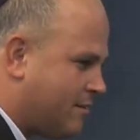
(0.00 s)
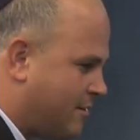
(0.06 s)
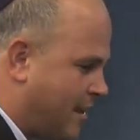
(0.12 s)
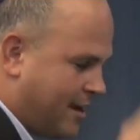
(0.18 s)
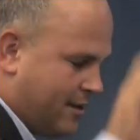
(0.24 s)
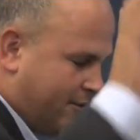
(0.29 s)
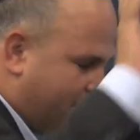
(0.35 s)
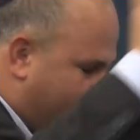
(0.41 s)

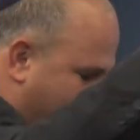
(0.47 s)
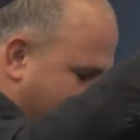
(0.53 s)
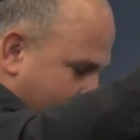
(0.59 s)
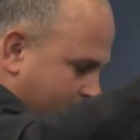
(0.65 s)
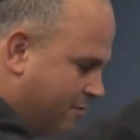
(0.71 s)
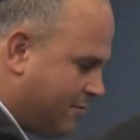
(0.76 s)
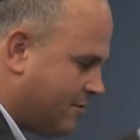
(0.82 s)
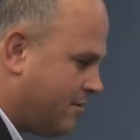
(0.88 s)
secular
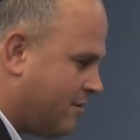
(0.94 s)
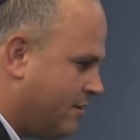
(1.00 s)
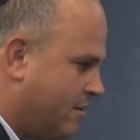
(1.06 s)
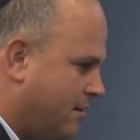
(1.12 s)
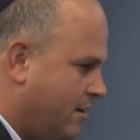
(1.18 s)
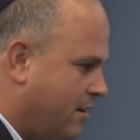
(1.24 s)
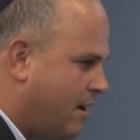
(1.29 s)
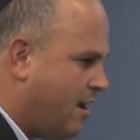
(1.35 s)
Jews,
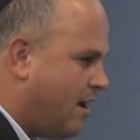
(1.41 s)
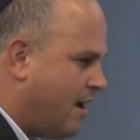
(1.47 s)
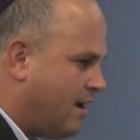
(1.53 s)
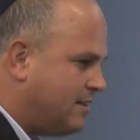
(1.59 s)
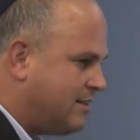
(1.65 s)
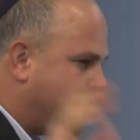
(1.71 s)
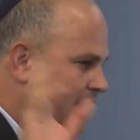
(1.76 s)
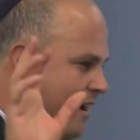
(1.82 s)

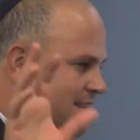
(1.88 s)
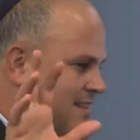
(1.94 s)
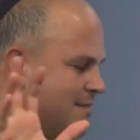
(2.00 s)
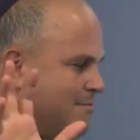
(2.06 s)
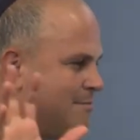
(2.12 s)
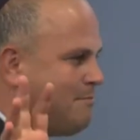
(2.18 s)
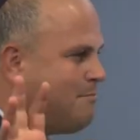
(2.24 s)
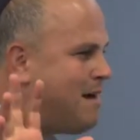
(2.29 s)
and
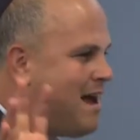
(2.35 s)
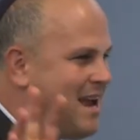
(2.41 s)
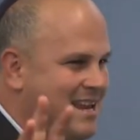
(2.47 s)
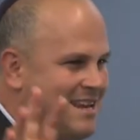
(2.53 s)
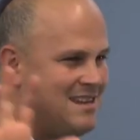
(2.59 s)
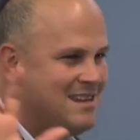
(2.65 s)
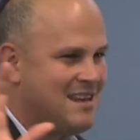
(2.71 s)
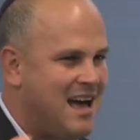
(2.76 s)
Zionism
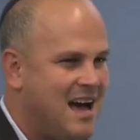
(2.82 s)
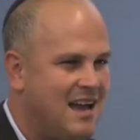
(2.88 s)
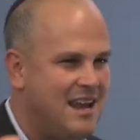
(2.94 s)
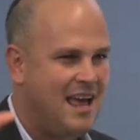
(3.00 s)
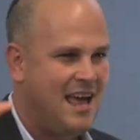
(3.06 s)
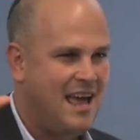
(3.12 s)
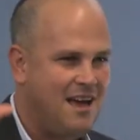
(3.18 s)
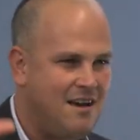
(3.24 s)
might not
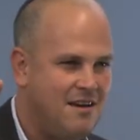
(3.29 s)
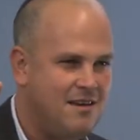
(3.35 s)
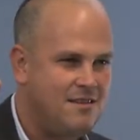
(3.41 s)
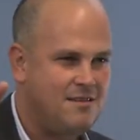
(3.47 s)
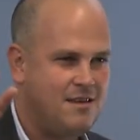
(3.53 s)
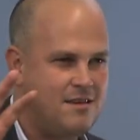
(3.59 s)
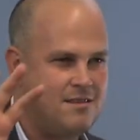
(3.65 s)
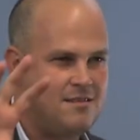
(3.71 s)
have
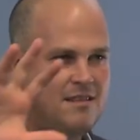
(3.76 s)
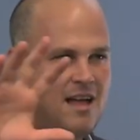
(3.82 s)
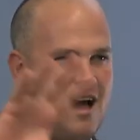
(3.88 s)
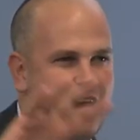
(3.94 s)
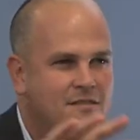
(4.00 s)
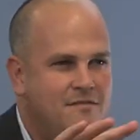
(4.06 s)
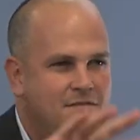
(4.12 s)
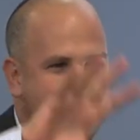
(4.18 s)
is, is
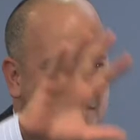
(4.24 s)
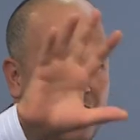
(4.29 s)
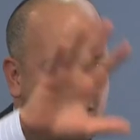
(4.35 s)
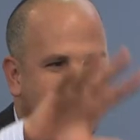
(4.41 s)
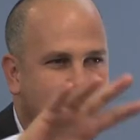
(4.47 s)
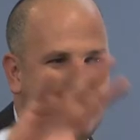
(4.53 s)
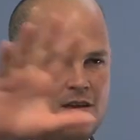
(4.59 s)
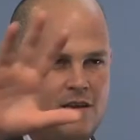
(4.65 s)
not
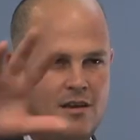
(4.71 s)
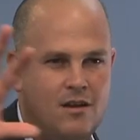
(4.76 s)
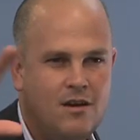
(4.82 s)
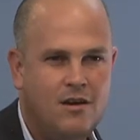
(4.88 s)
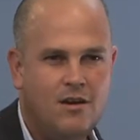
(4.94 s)
very